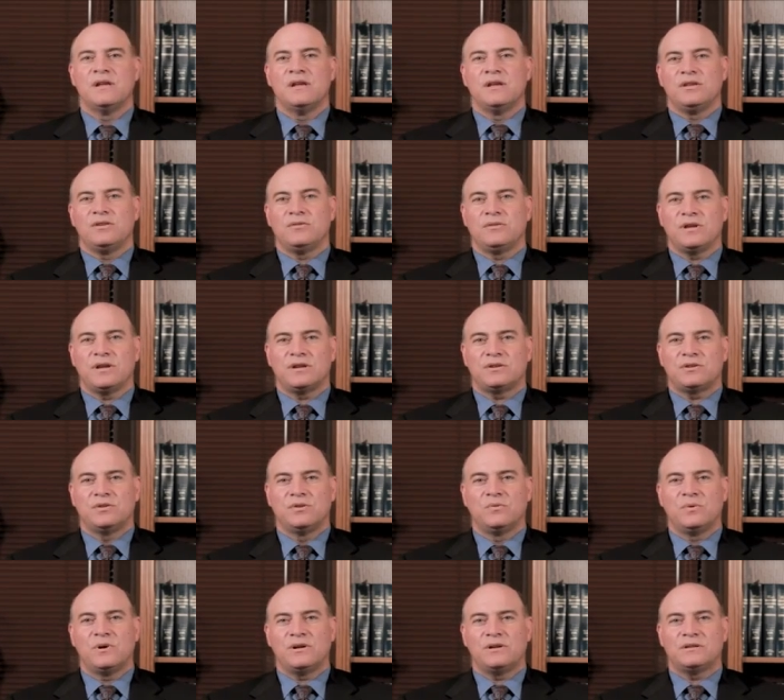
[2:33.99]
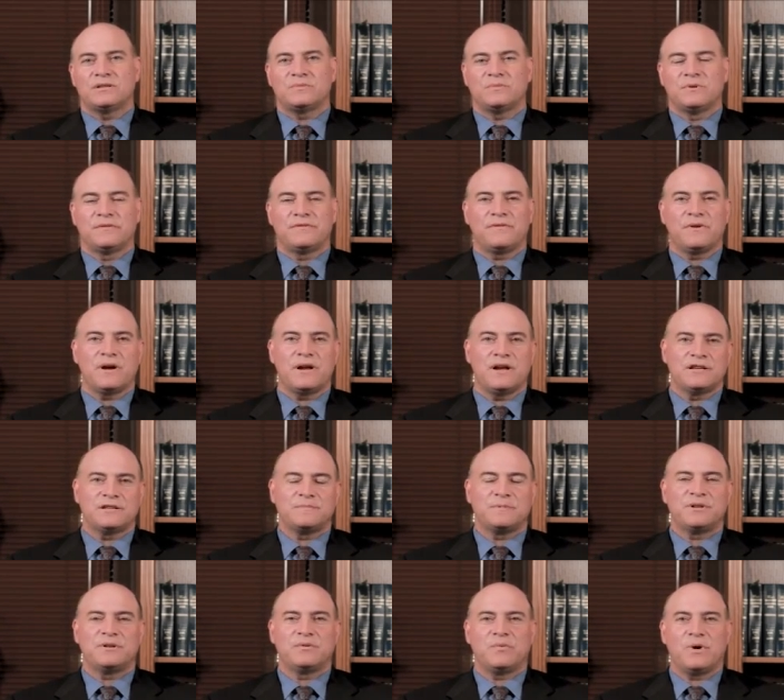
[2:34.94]
You get 2 wills, one for
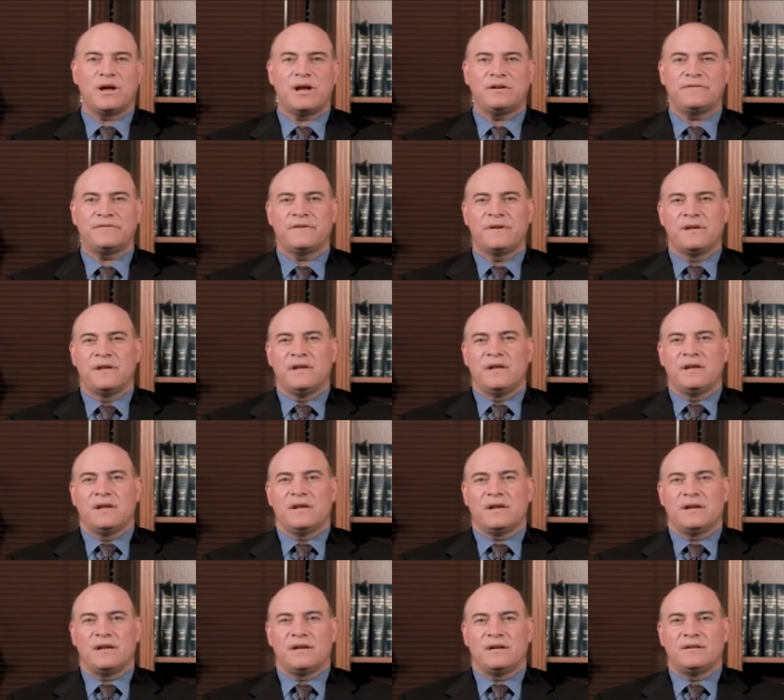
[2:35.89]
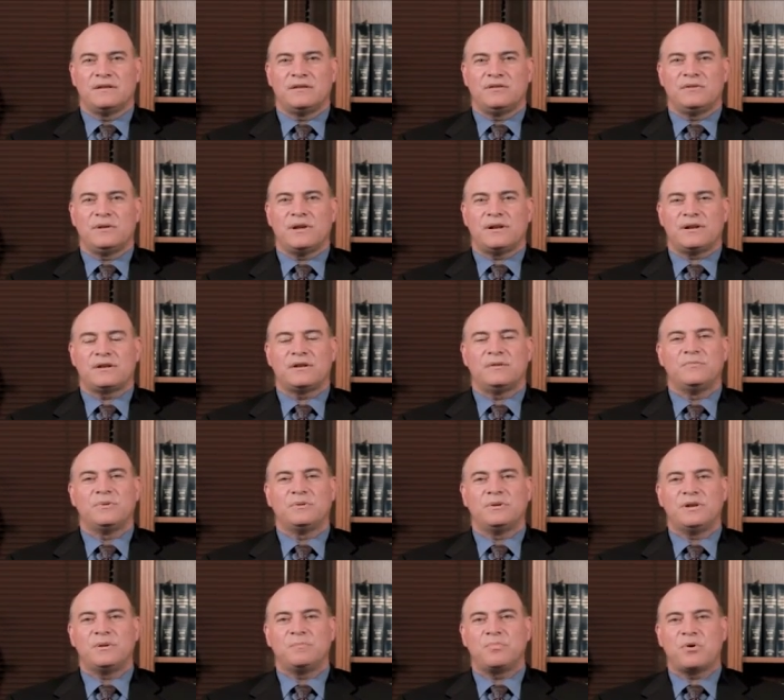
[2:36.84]
husband and wife, and you get a
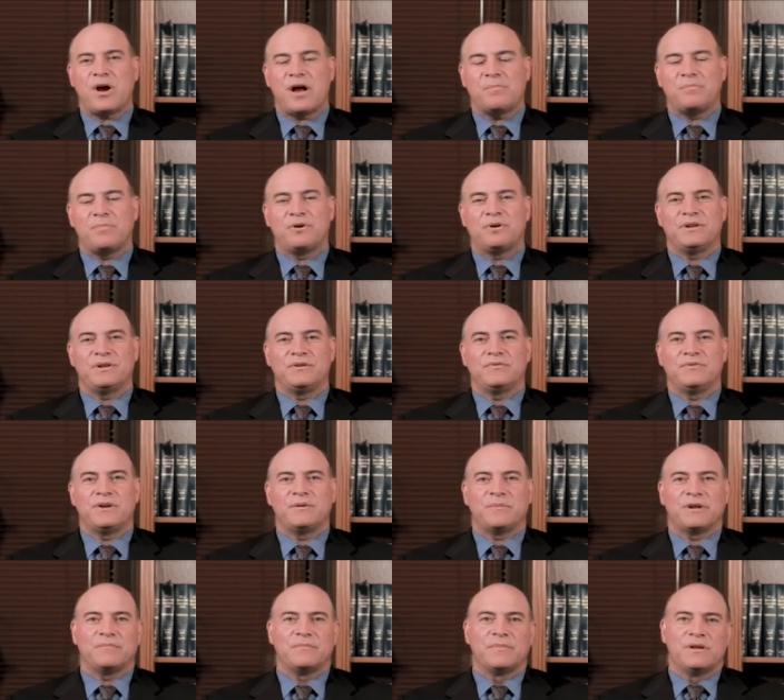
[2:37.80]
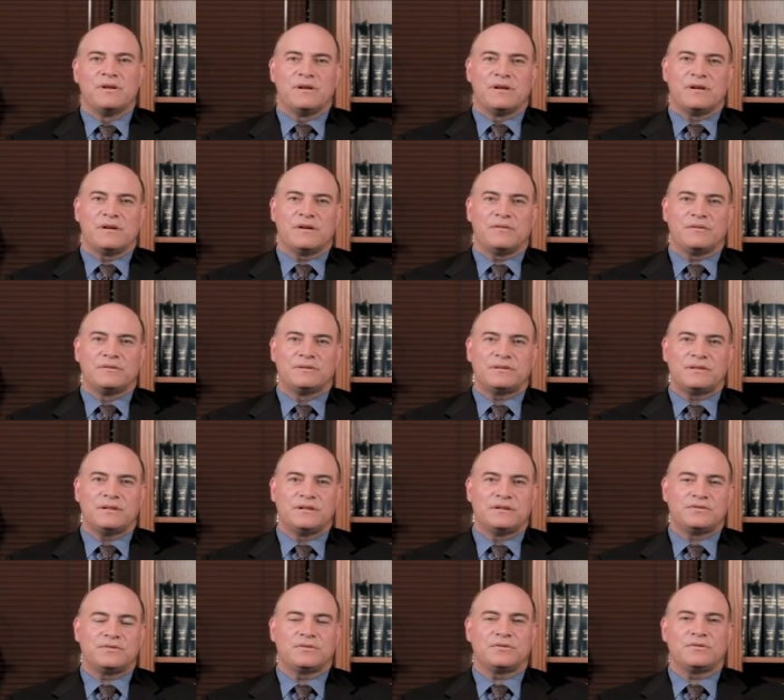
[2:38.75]
community property agreement. Now those
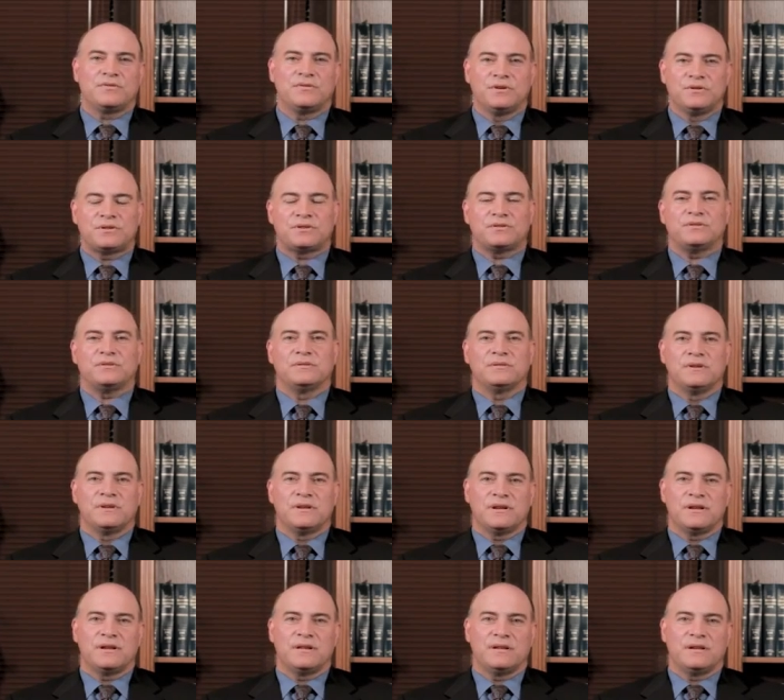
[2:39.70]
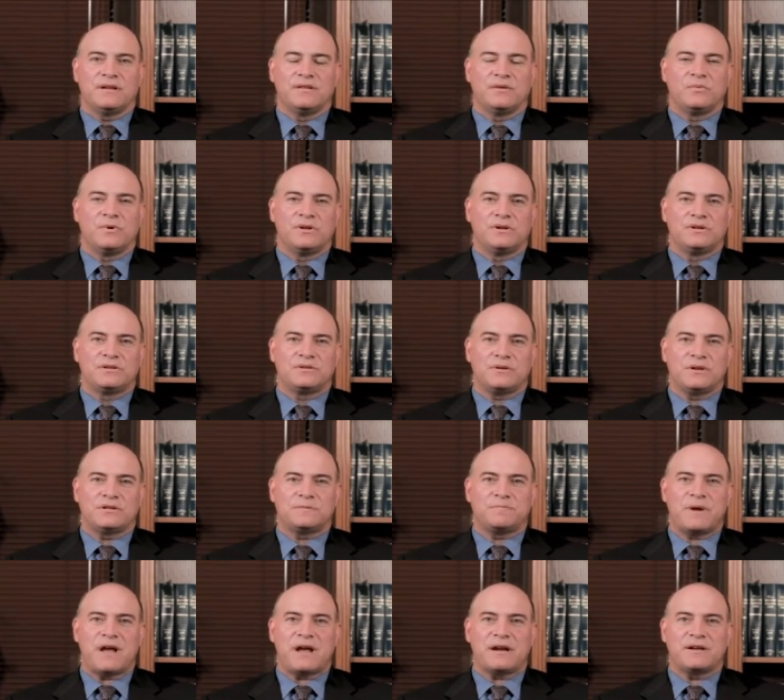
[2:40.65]
things are crucial in the will and
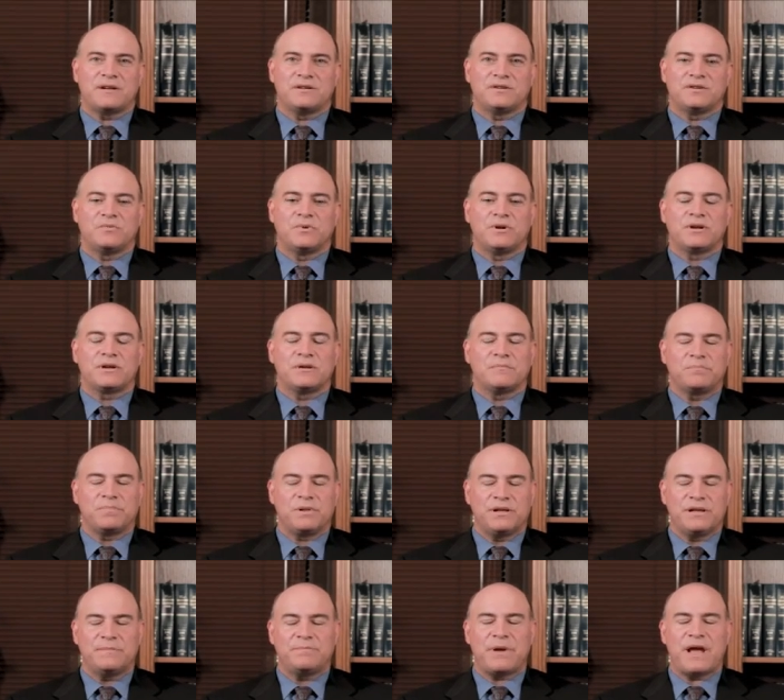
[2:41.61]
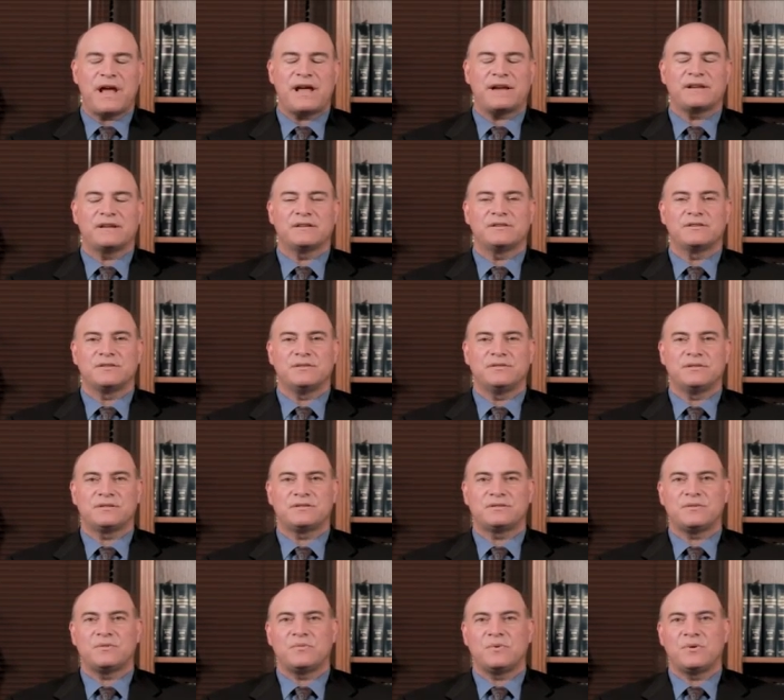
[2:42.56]
trust package. You want a complete package. You
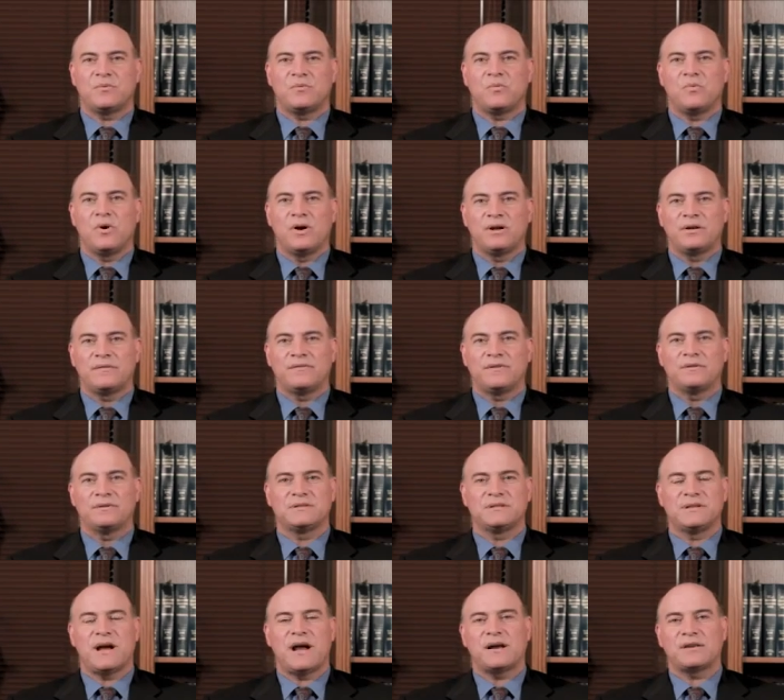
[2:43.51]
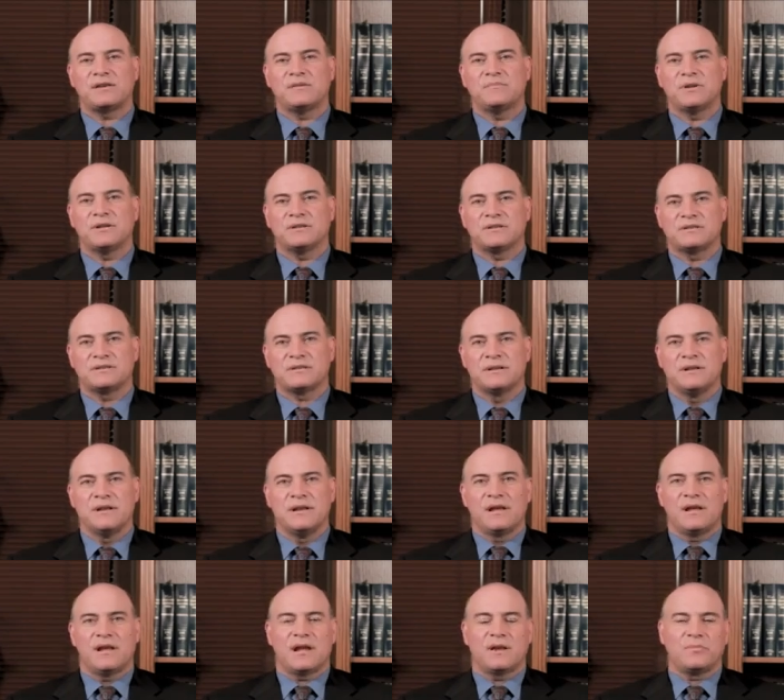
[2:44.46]
just don't want one of those documents.
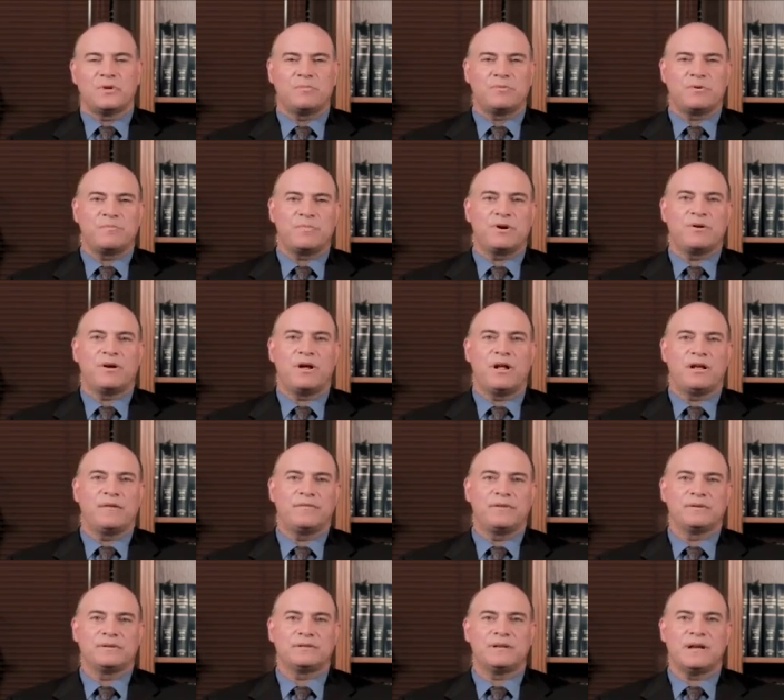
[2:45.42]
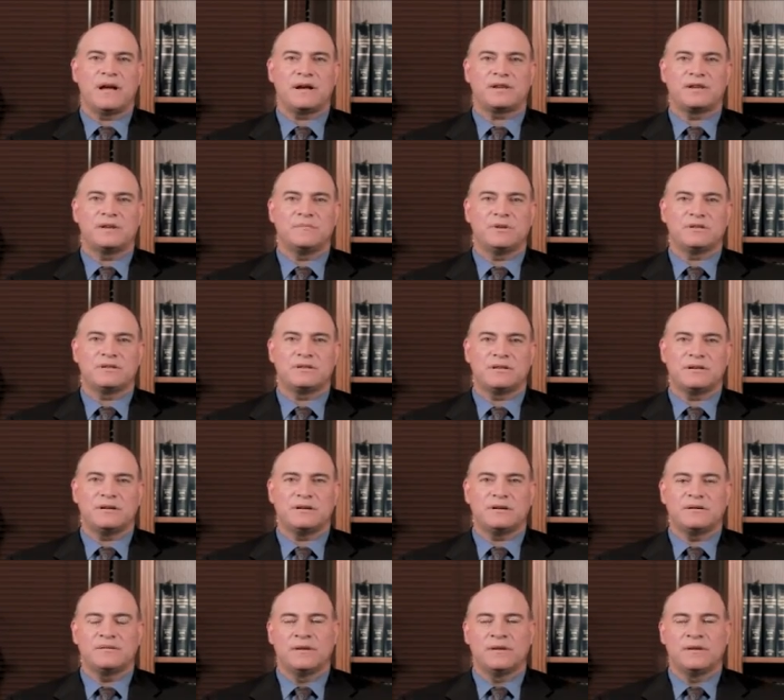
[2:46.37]
And we prepare all of those documents here.